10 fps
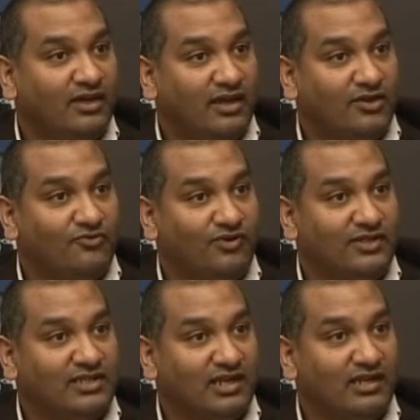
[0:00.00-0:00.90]

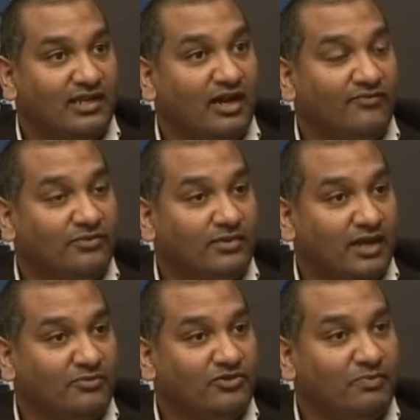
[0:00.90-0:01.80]
increasingly come
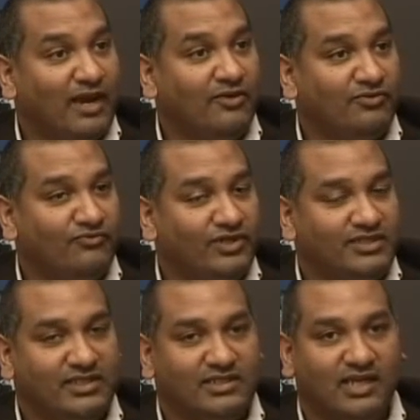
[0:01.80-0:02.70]
to power in
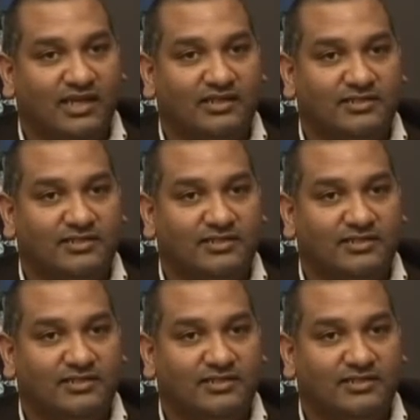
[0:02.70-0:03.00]
recent days.